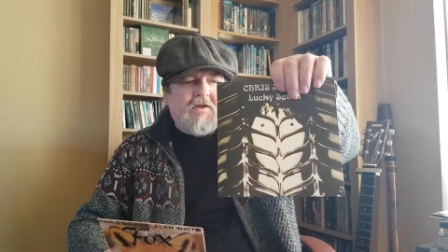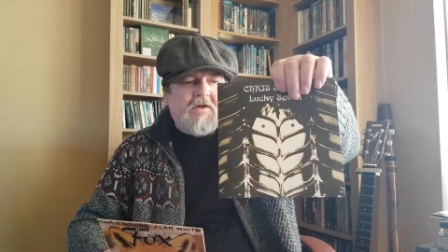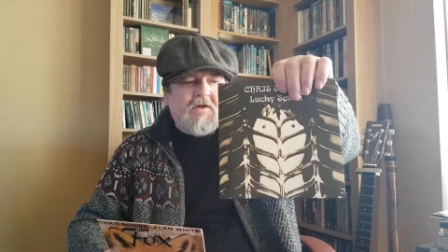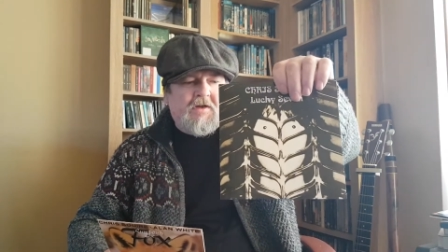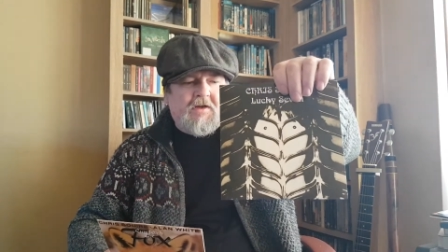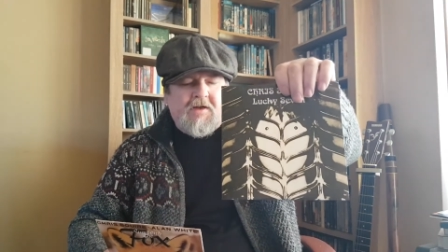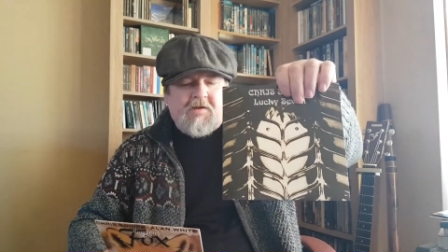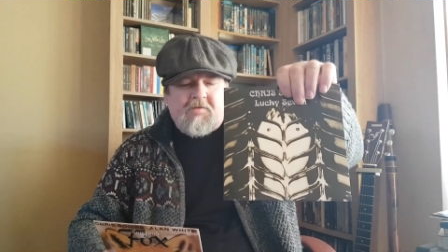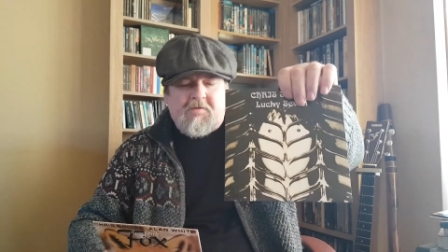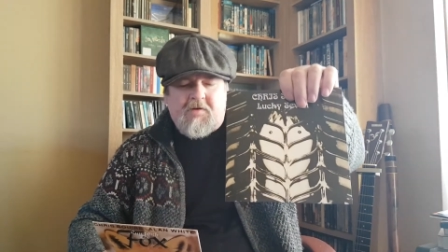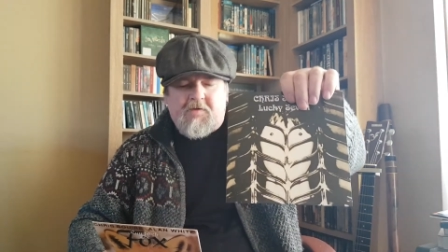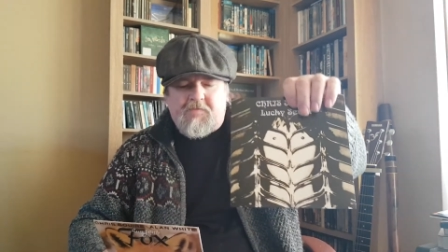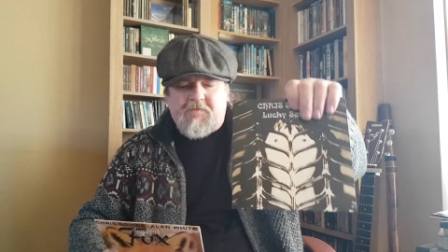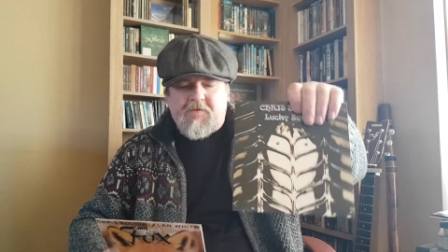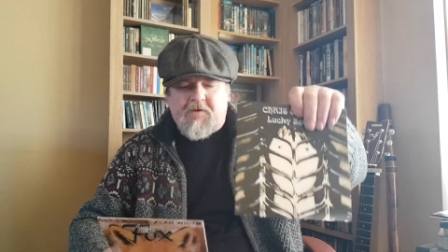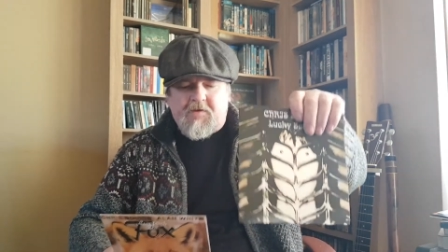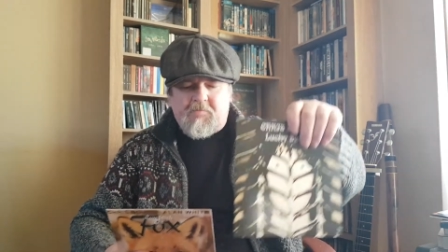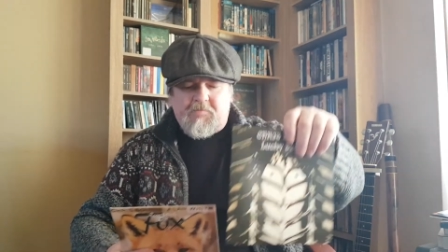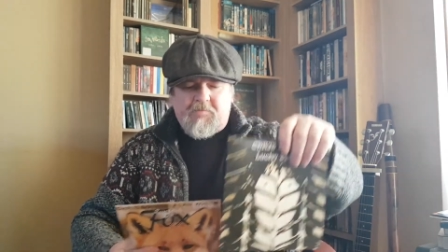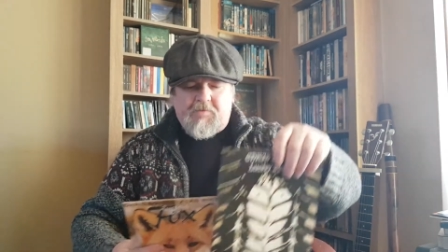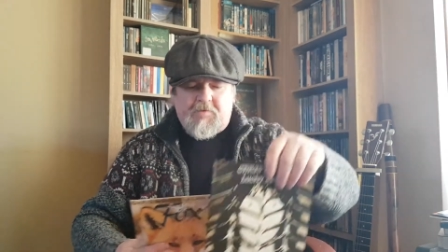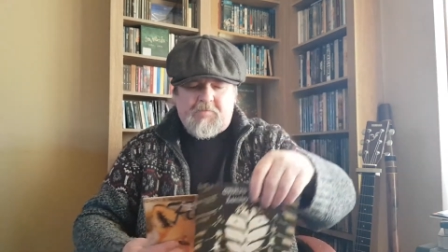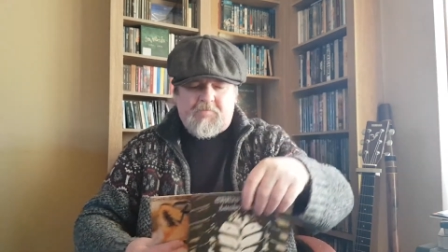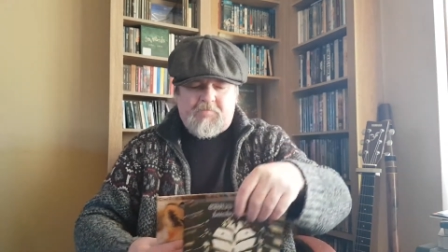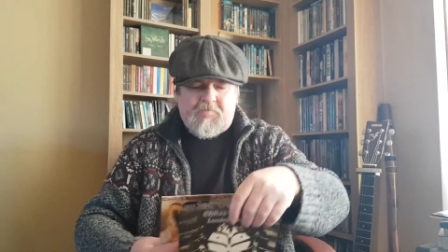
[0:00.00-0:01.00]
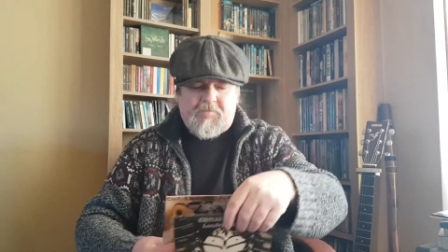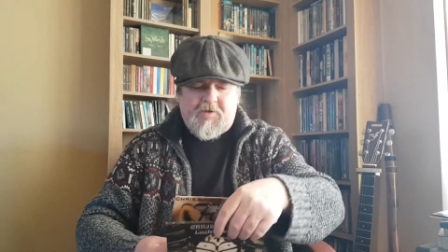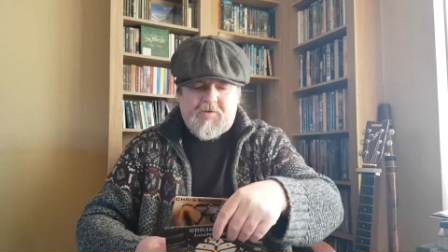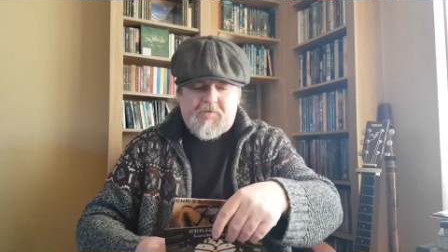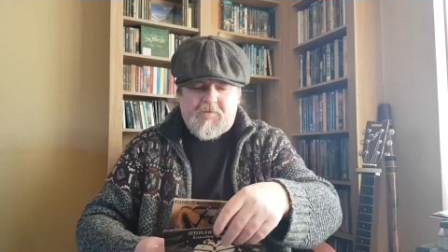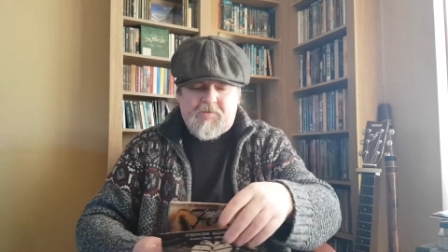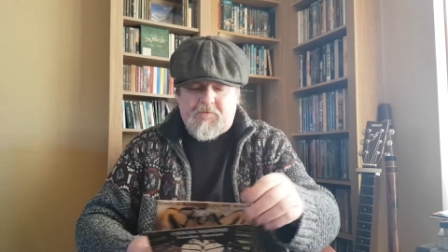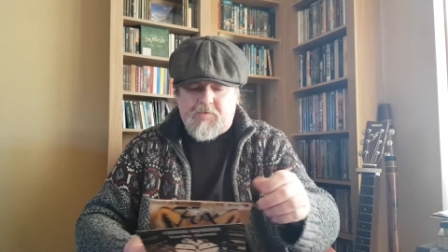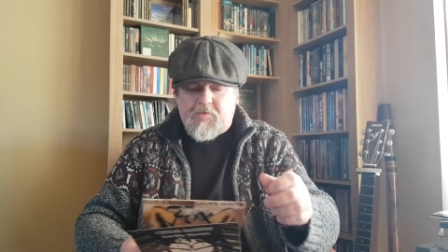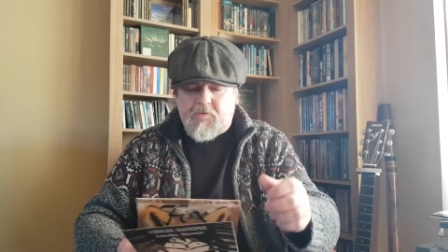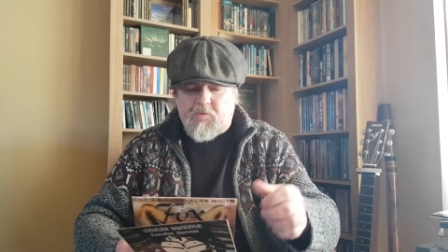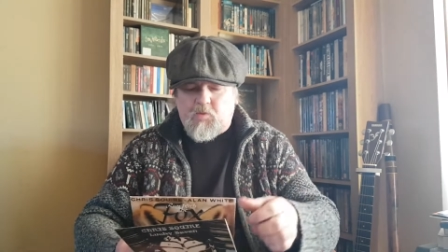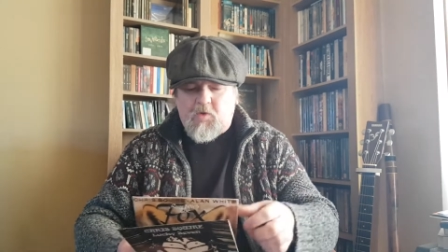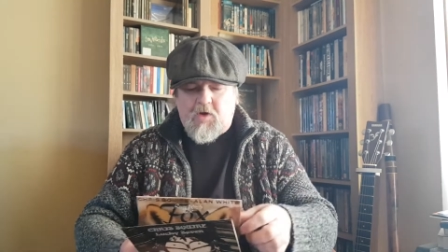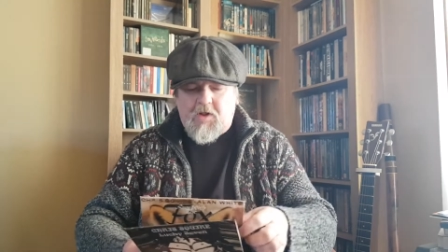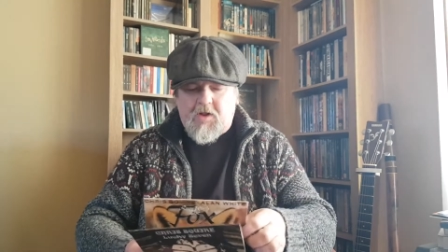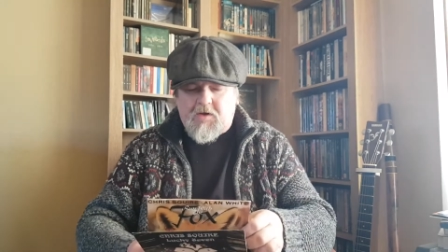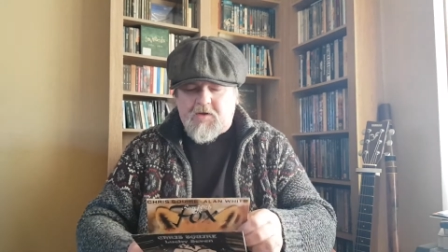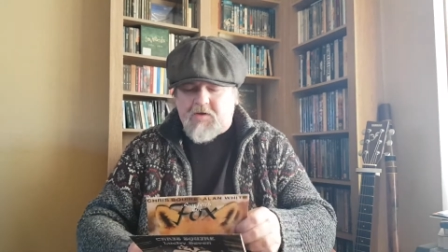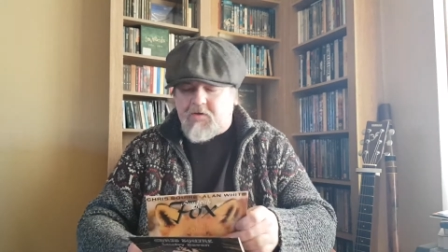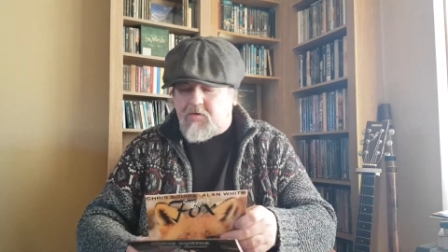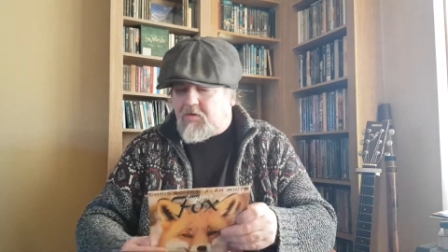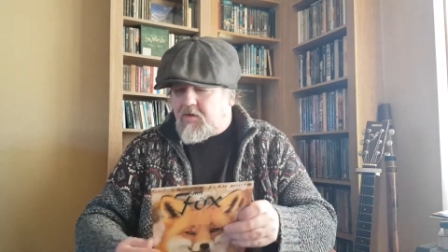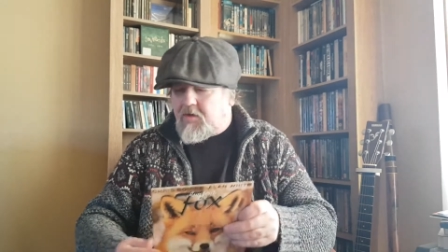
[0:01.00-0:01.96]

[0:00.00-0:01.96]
you know. I think, but what I do